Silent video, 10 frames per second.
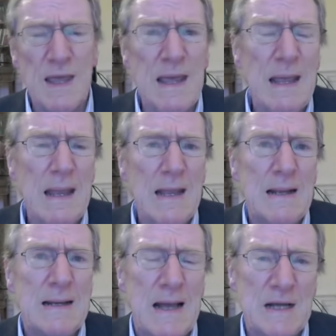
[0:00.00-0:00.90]
The
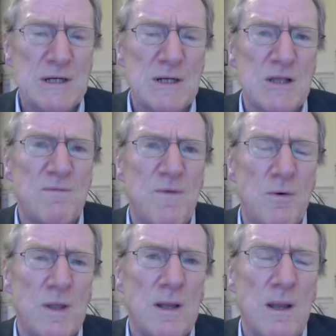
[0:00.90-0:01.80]

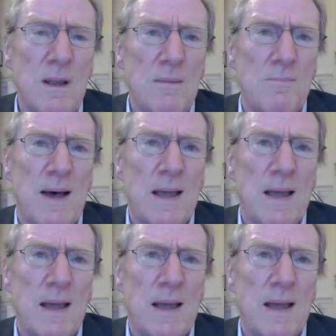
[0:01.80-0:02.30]
nationalists voted